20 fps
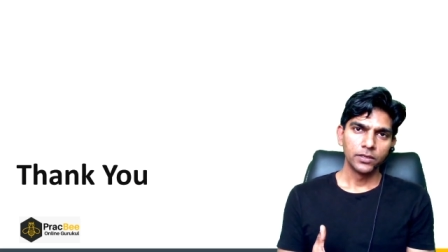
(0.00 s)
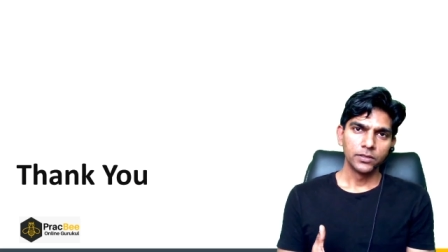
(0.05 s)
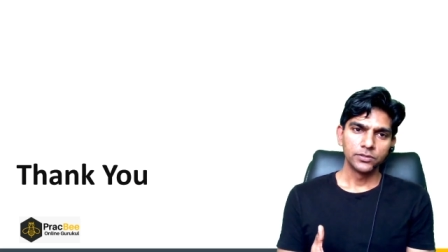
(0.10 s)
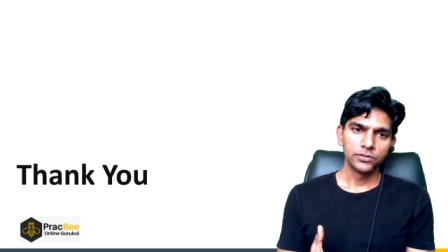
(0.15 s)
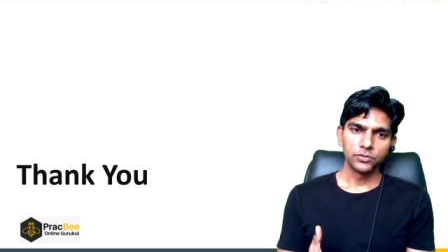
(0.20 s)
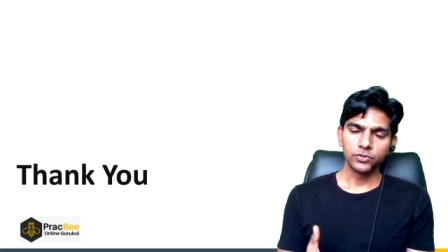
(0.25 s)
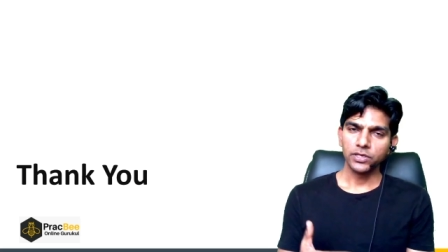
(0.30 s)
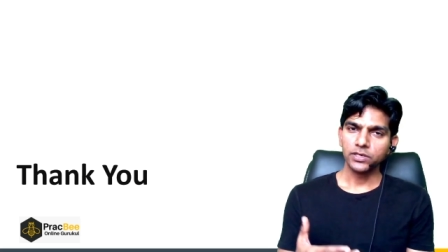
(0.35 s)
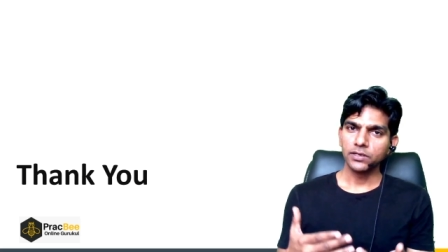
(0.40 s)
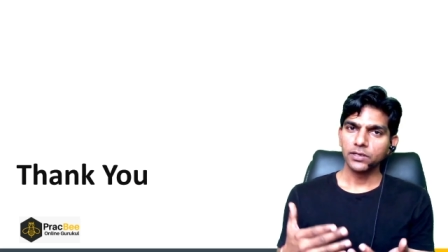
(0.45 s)

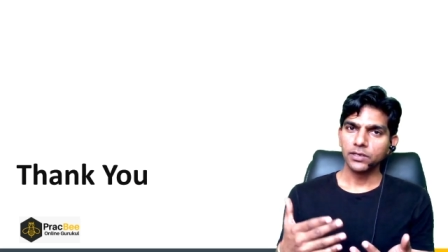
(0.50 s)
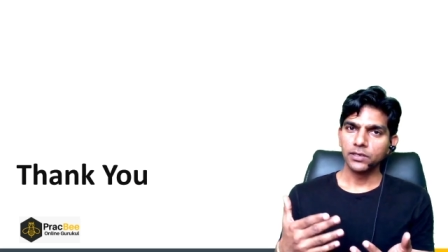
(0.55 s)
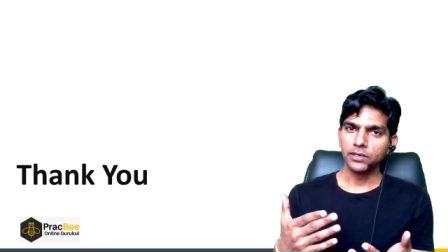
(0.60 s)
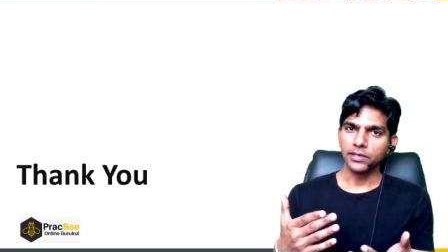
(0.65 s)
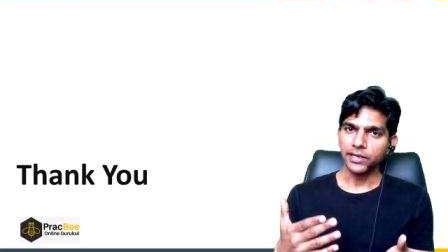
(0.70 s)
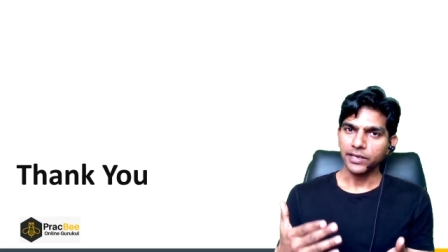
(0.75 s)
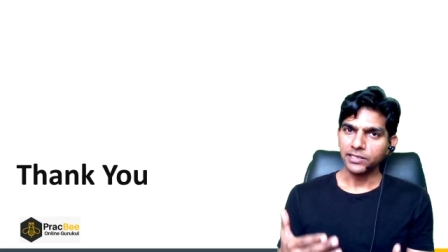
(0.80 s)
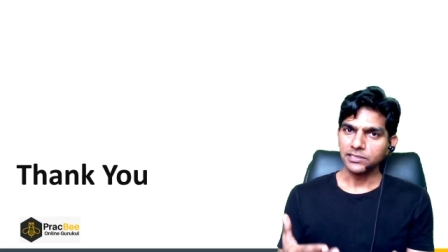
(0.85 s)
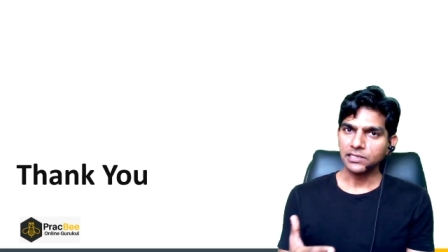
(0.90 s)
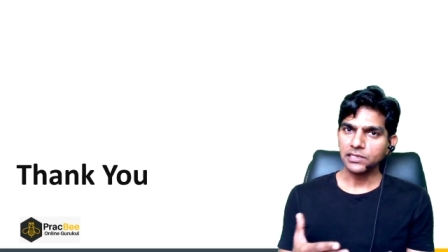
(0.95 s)
So you can
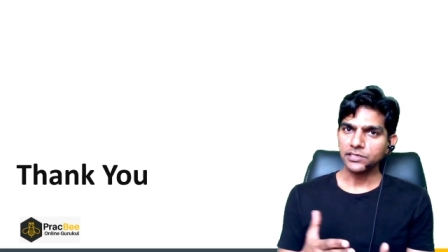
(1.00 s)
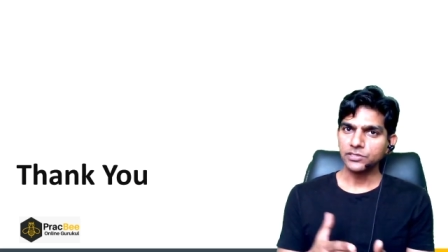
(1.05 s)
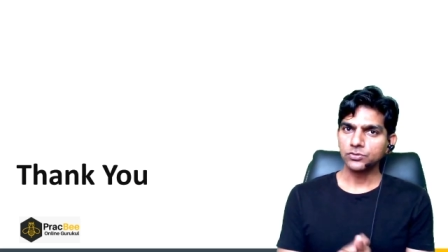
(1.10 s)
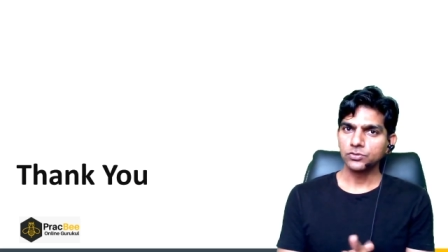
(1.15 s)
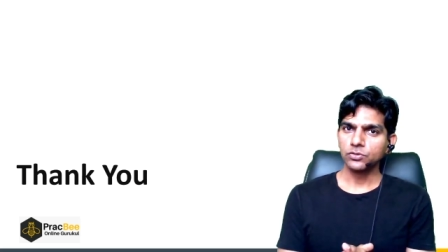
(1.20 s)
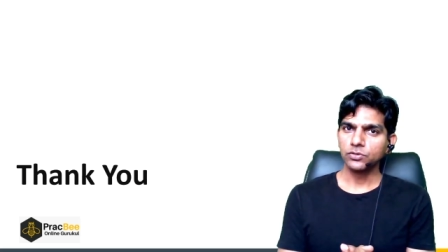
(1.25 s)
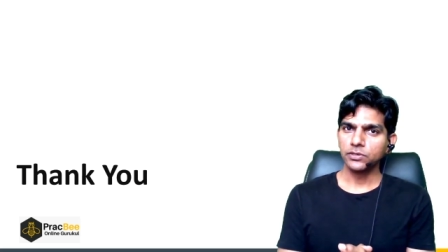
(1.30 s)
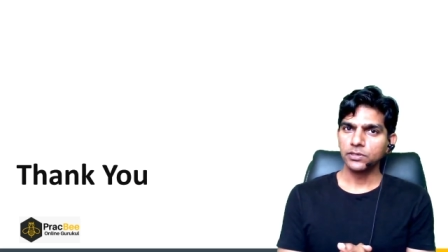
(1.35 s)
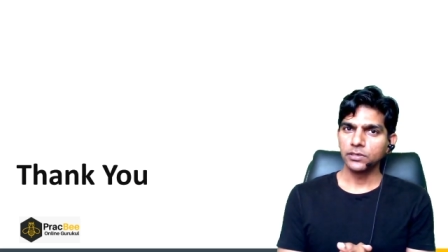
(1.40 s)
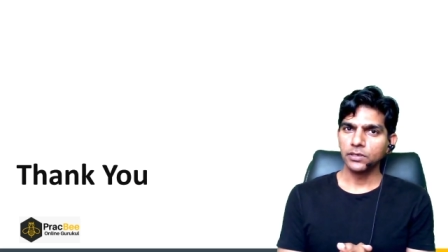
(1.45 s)
easily
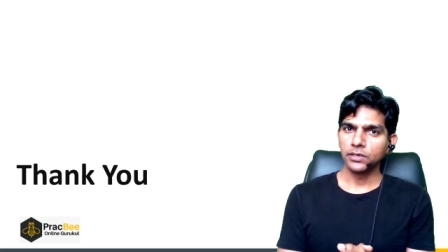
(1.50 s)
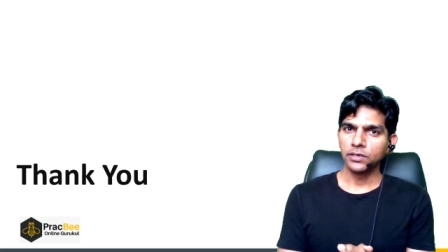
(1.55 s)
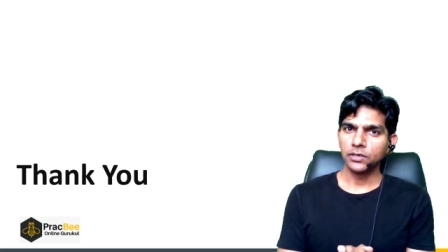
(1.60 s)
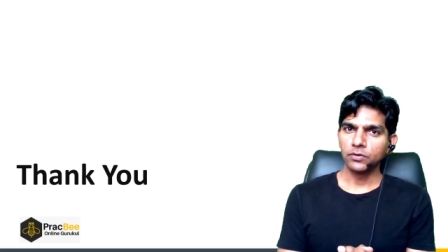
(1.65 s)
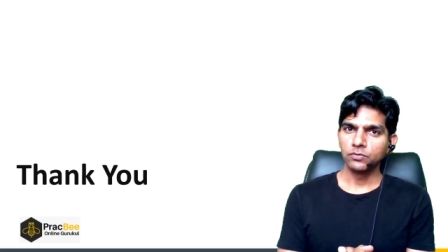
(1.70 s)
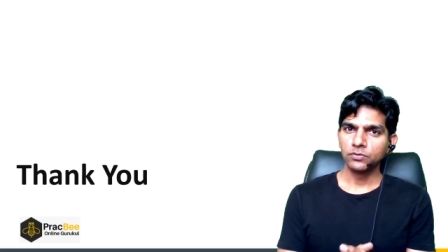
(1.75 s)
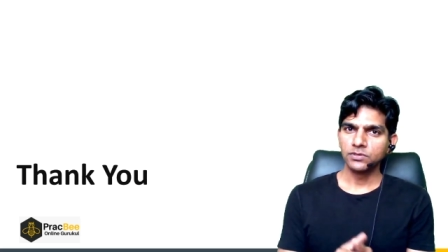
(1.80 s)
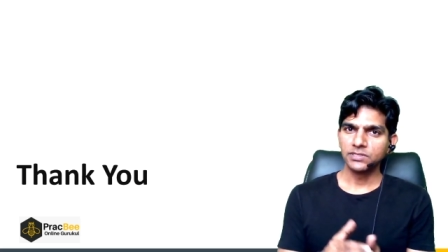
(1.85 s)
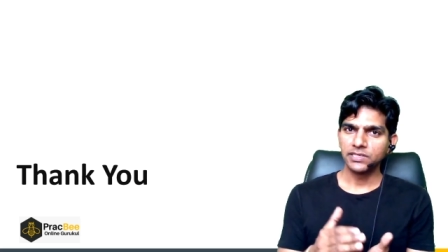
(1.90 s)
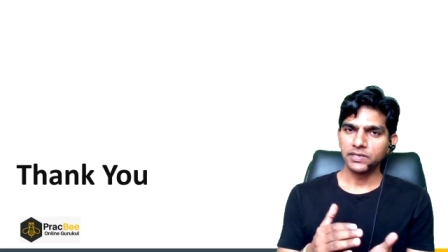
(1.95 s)
score
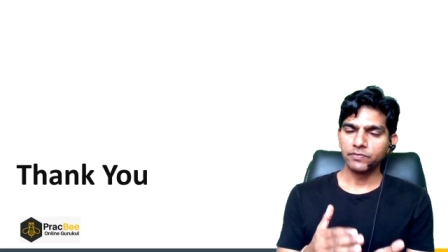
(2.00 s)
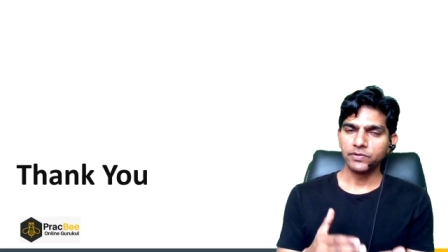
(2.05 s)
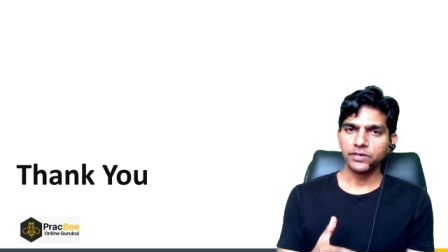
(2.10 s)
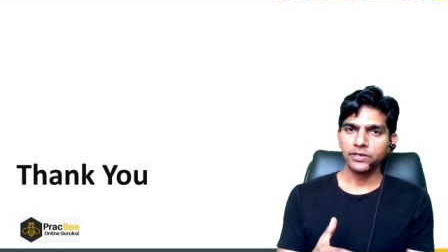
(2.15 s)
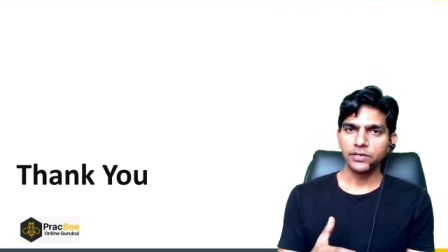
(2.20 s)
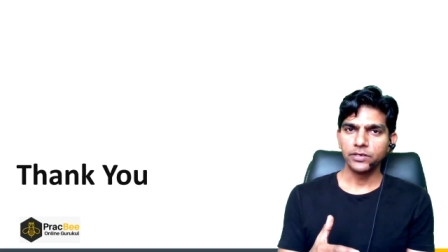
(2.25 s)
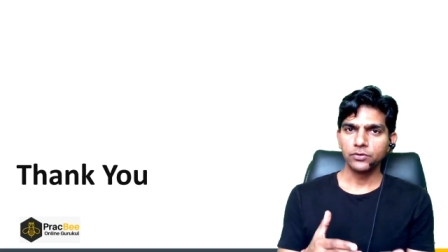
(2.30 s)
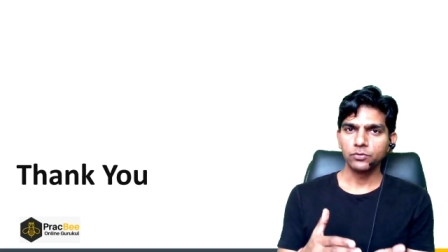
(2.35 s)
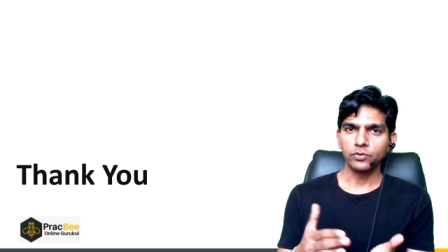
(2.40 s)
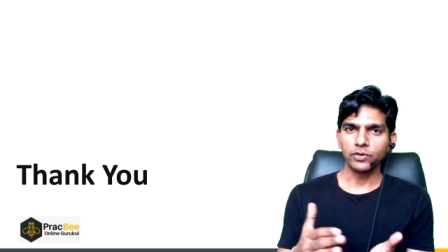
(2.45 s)
around
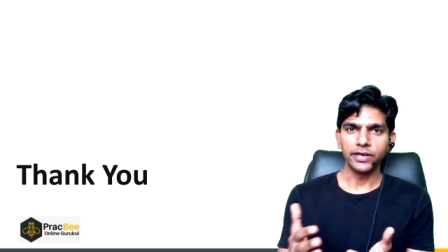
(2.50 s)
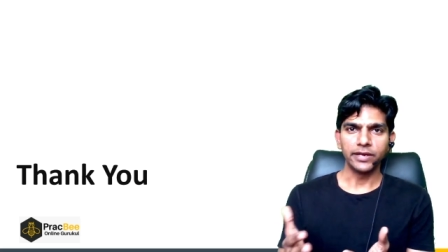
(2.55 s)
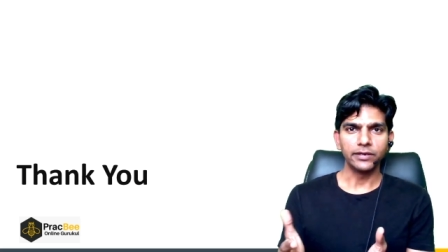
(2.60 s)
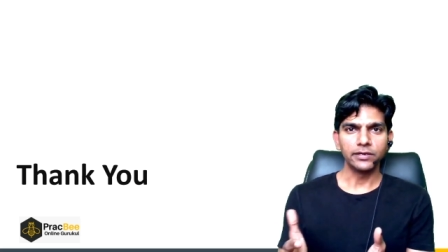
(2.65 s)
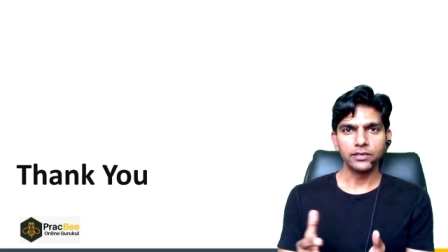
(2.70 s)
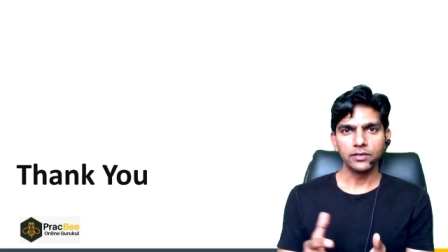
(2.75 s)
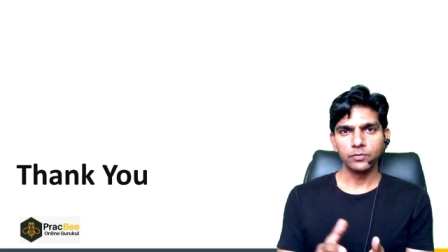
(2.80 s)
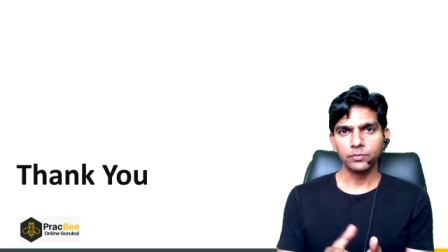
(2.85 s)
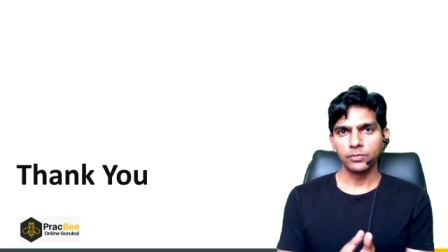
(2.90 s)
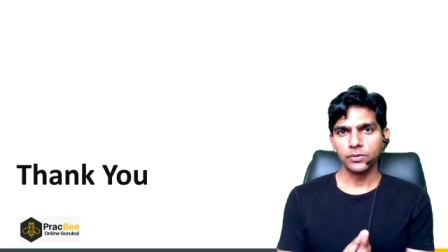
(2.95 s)
70 to
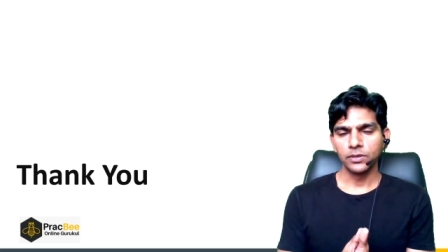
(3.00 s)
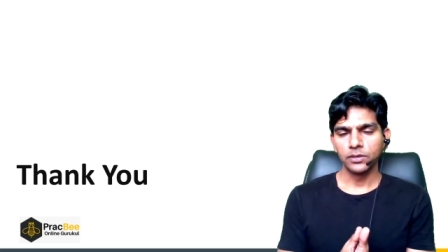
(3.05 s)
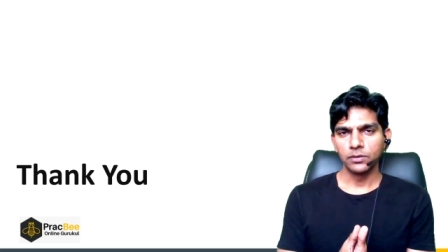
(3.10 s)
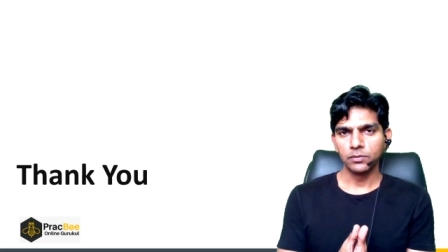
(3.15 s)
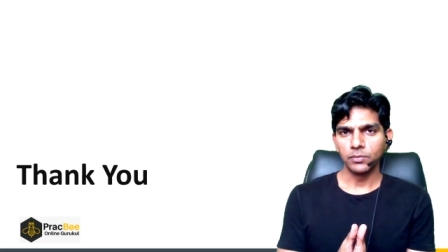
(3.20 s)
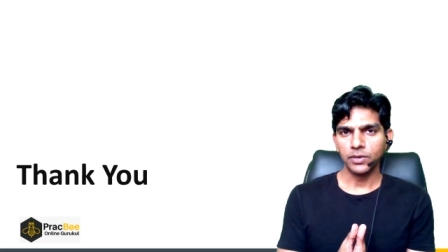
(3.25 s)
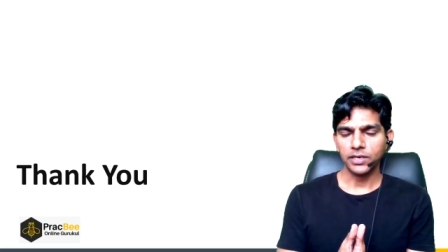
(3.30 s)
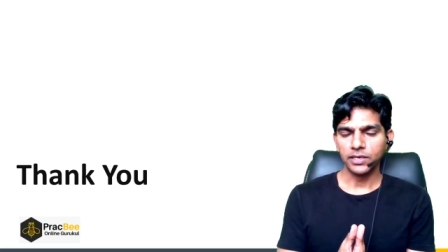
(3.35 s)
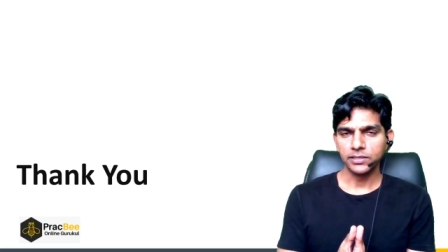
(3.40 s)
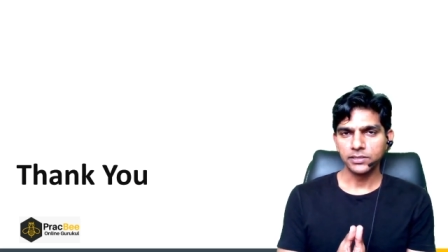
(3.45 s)
80
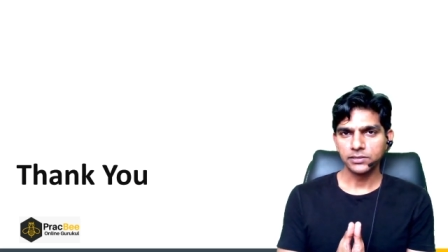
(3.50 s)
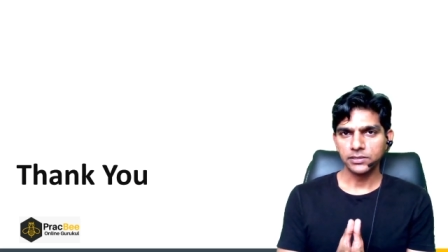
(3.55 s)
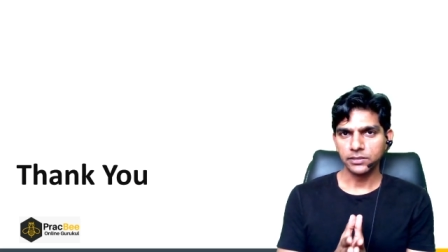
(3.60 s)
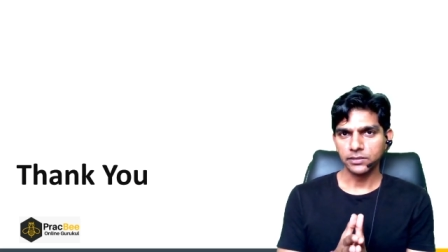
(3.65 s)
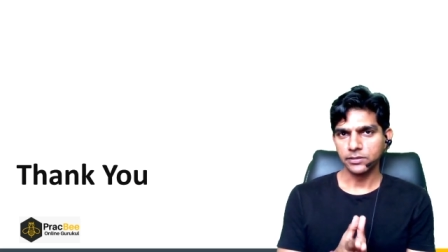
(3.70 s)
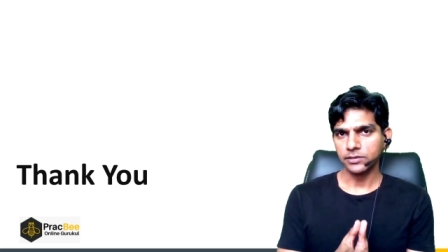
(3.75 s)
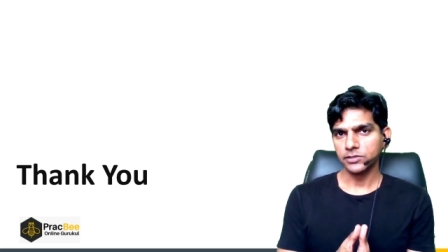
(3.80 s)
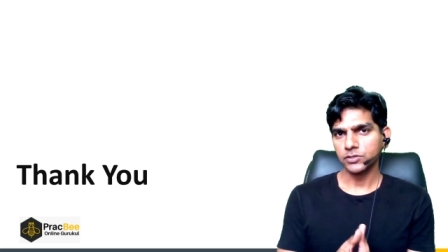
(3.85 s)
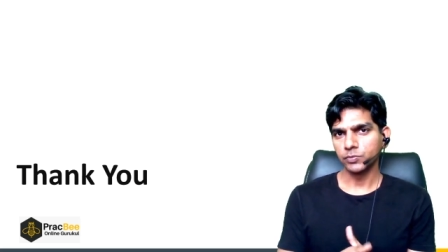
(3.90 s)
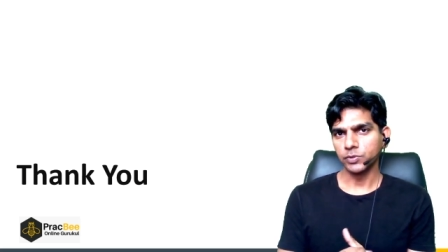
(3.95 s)
marks
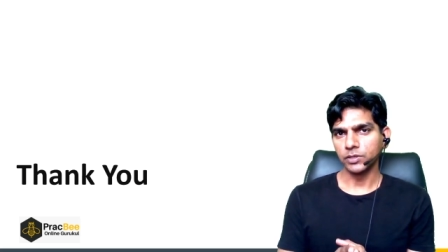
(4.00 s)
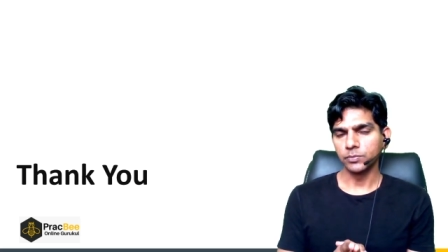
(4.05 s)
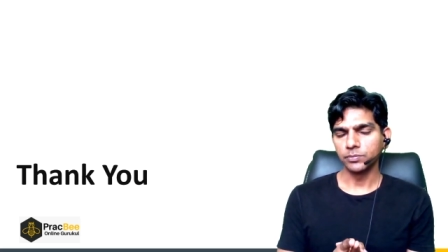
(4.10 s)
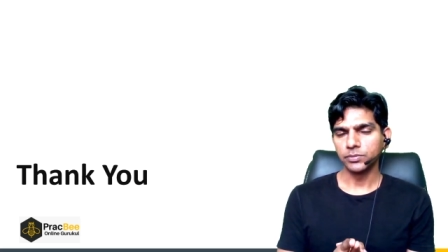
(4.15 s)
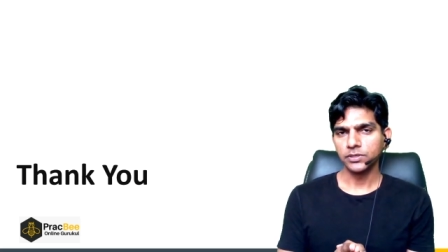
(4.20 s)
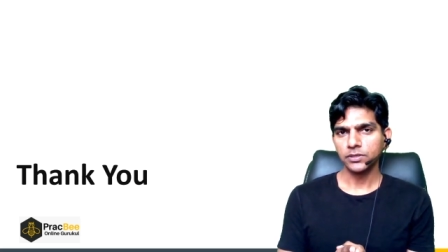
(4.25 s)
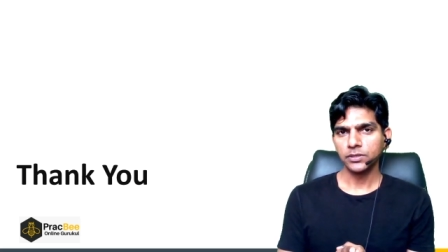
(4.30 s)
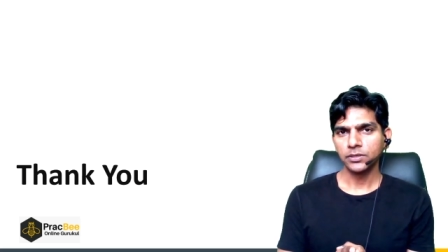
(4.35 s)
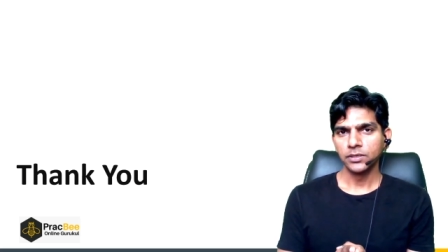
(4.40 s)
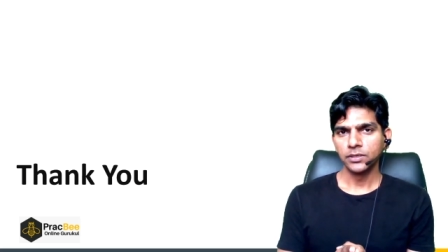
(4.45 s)
in this paper.